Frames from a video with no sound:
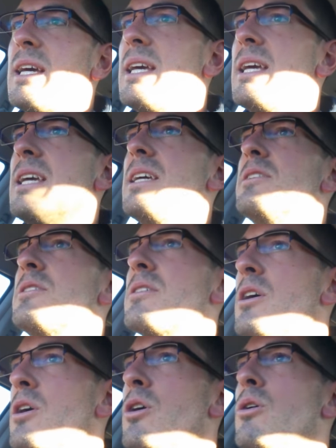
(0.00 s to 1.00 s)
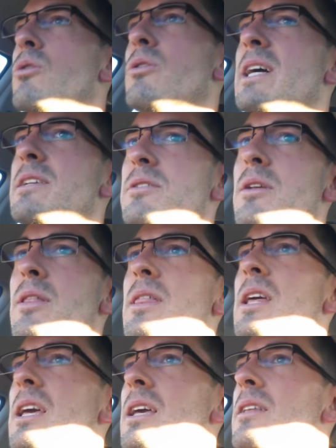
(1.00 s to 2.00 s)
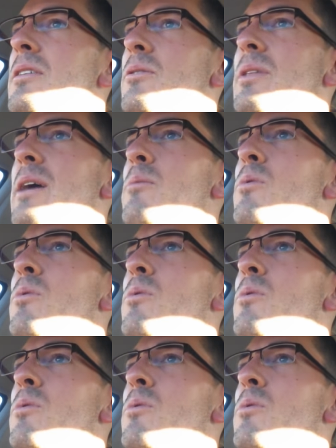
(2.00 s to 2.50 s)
keys, all that sort of thing, or they